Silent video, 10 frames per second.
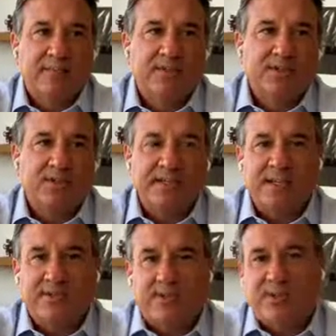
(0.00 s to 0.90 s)
Certainly,
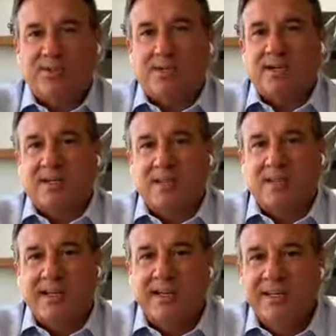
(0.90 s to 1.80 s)
as a restaurant
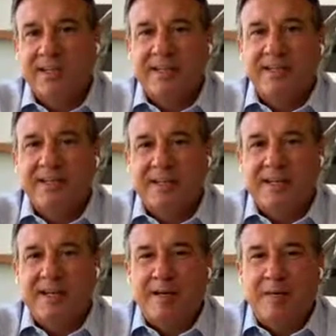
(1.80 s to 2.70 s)
company,
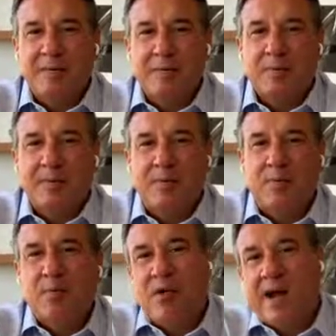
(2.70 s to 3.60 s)
getting
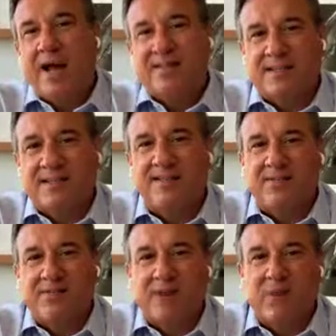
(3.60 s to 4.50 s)
people more access
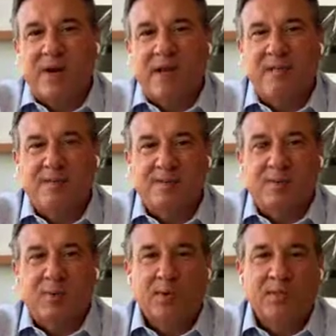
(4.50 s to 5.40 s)
to your brand is
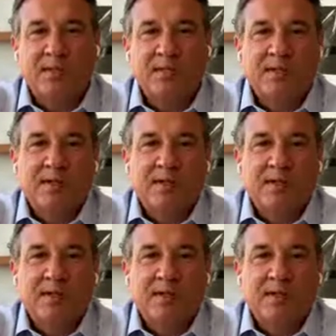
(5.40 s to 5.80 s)
important.